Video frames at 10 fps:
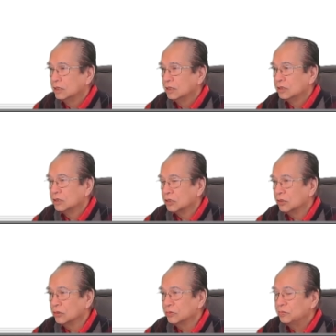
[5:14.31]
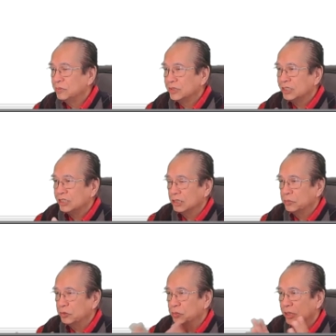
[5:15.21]
So
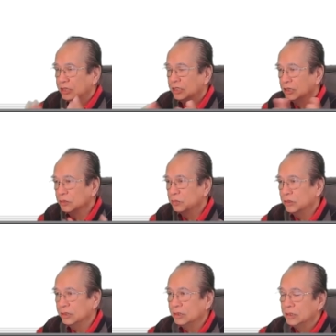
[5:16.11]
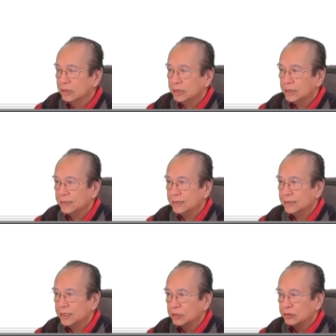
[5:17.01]
syllable by syllable, it's
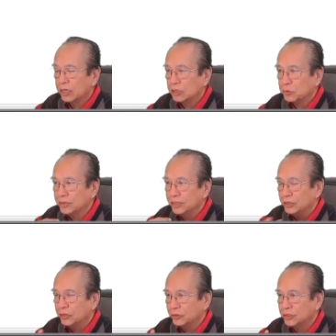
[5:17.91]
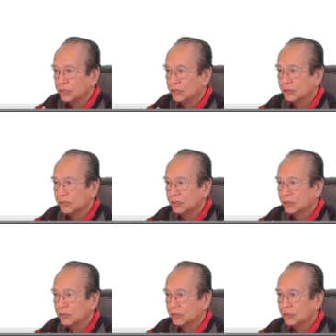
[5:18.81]
synchronized with the notes.